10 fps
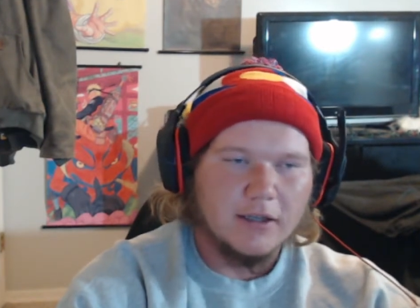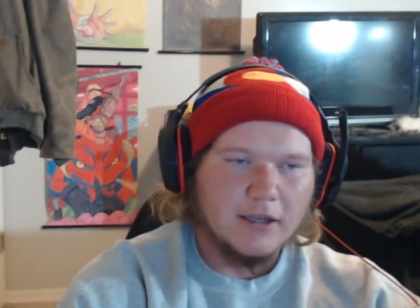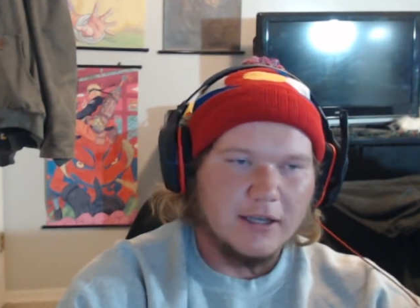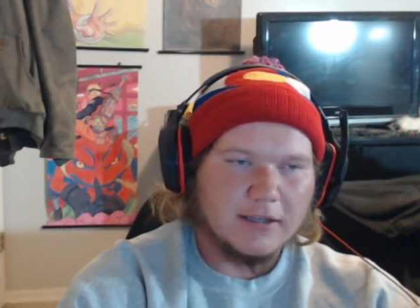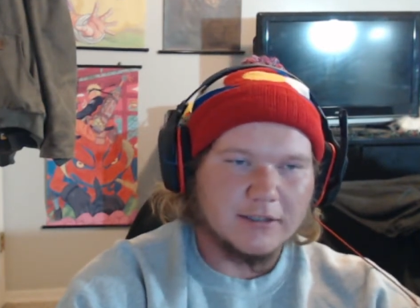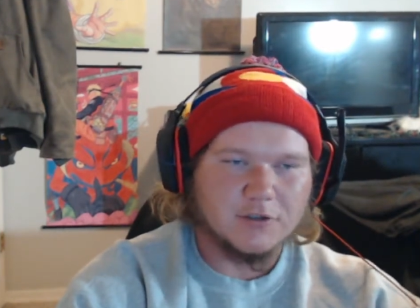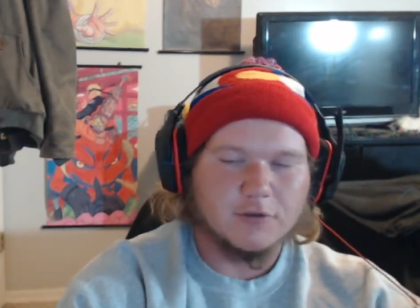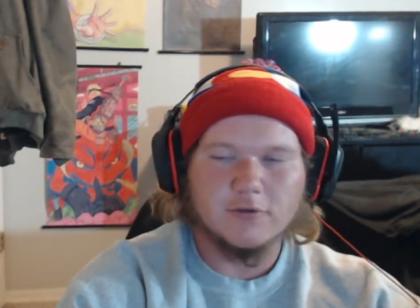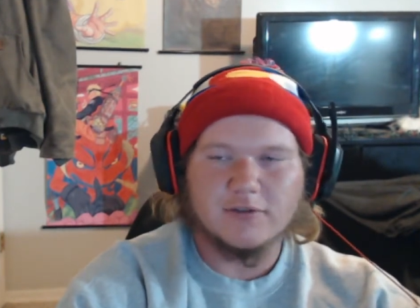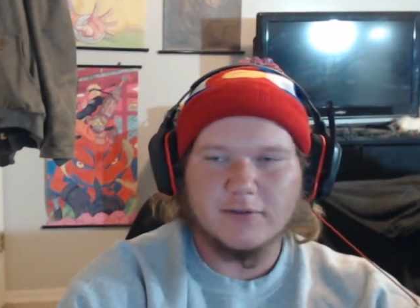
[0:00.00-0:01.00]
and the
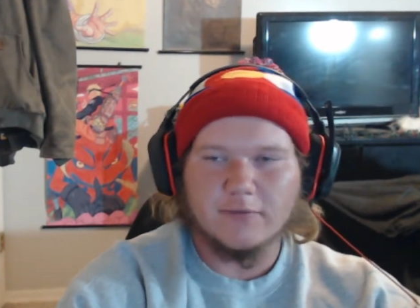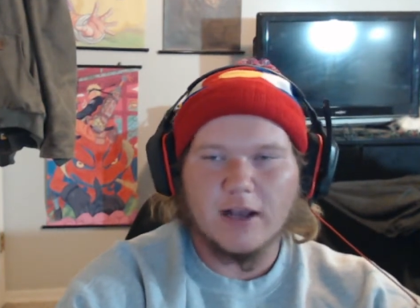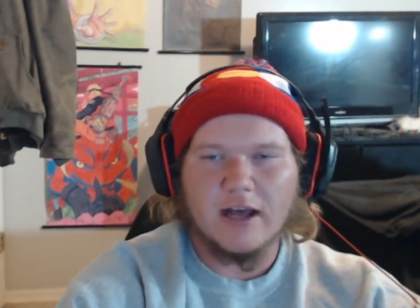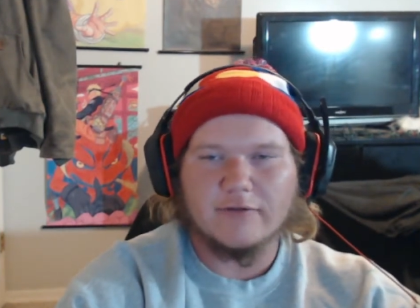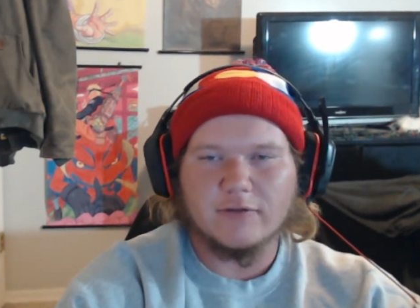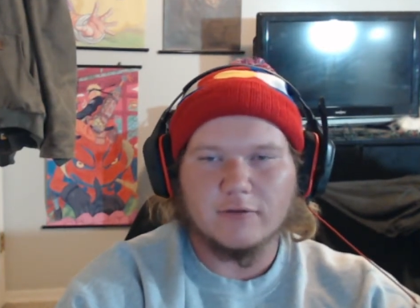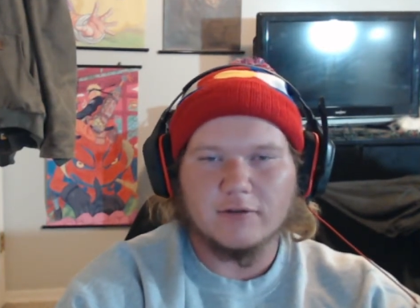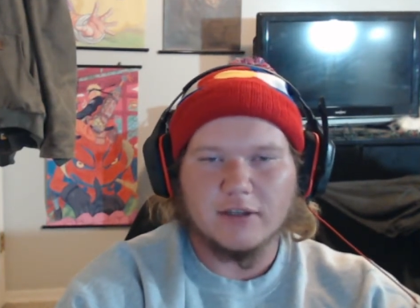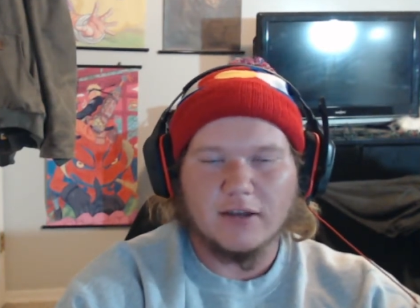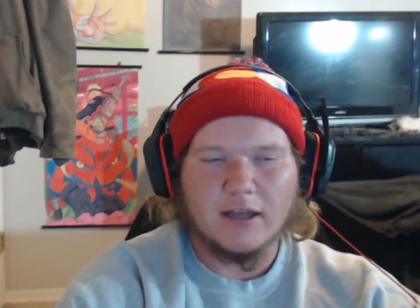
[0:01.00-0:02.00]
truths of Raftel
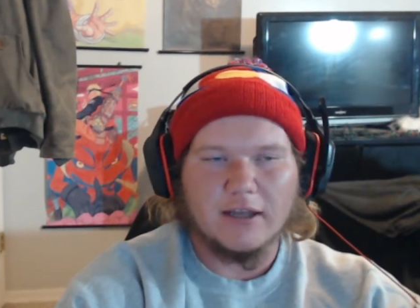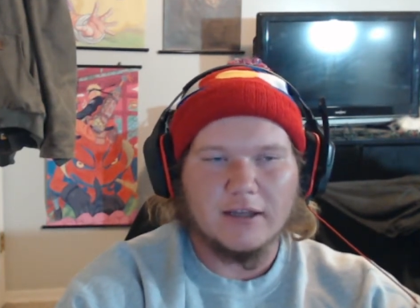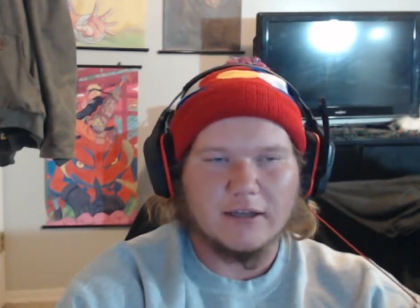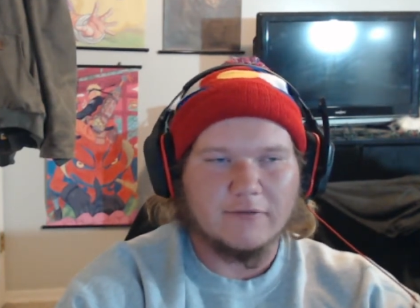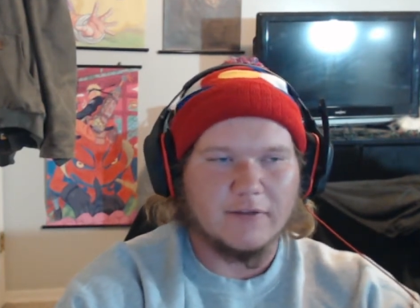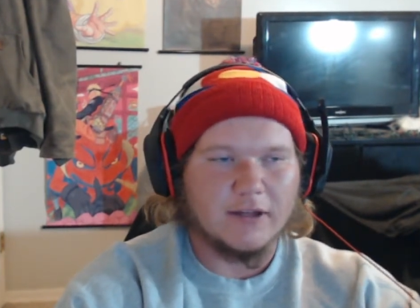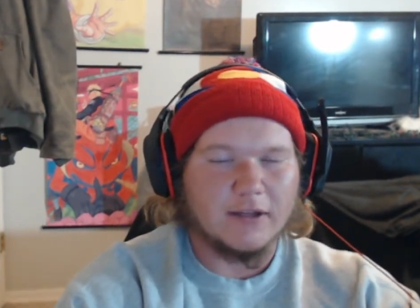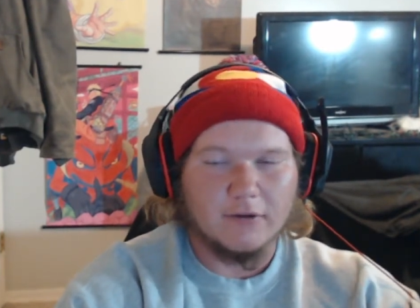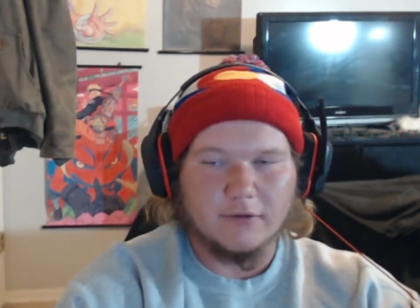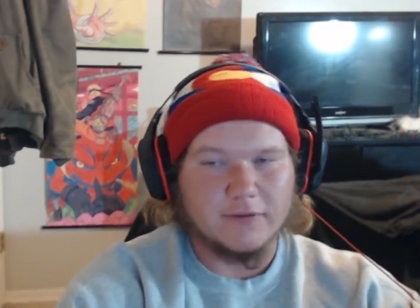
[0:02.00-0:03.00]
to light. And I feel like
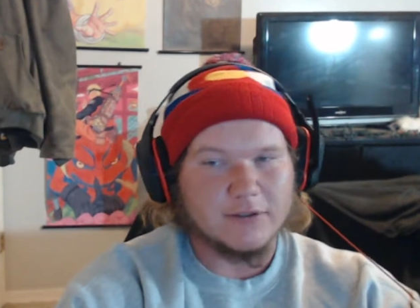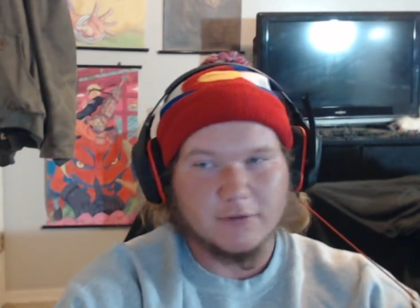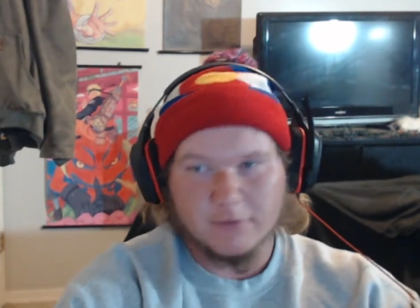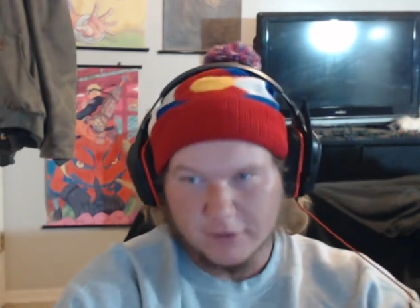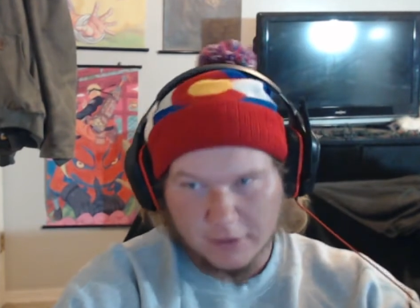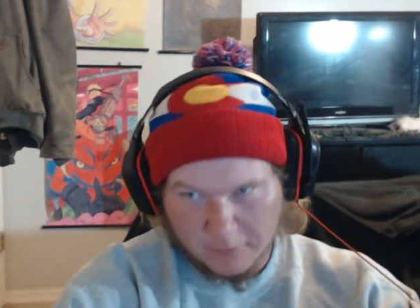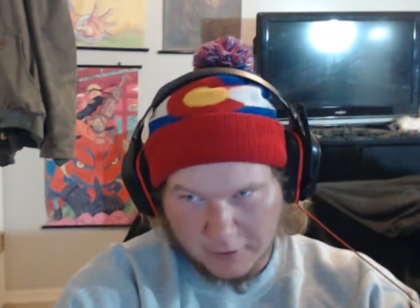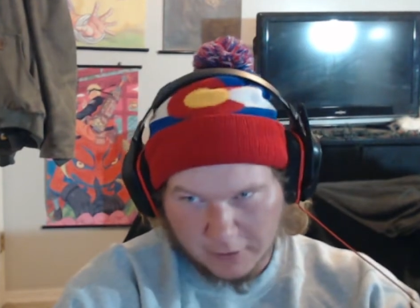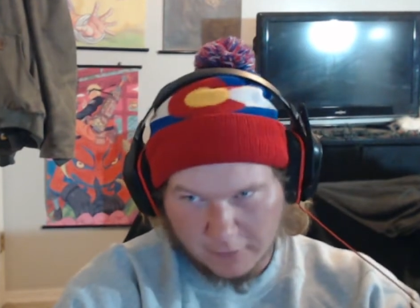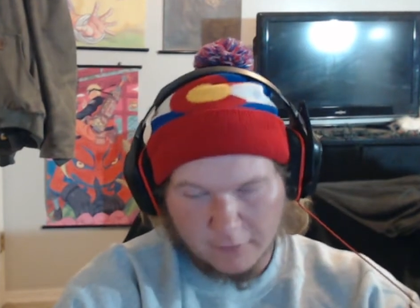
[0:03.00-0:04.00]
Luffy's crew is going to be
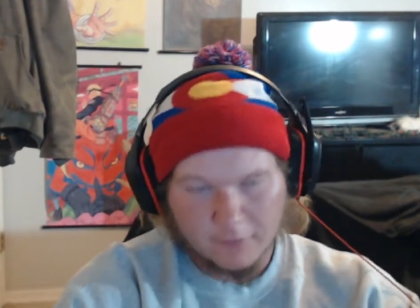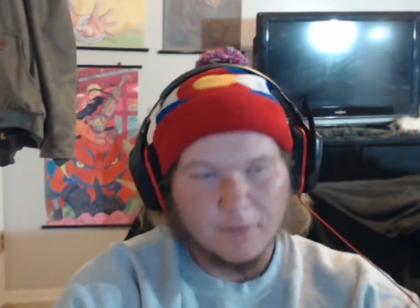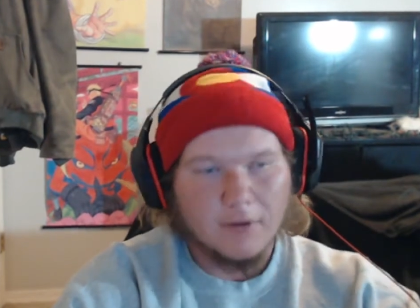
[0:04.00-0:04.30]
the crew.